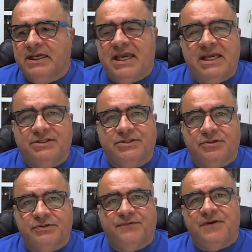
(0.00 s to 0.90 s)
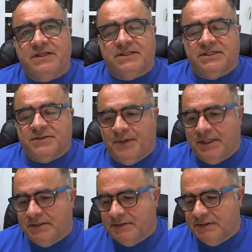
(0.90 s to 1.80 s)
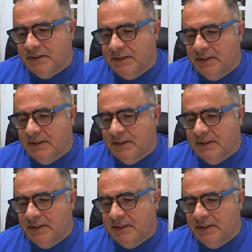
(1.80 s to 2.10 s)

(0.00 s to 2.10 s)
gauge those feeds and speeds.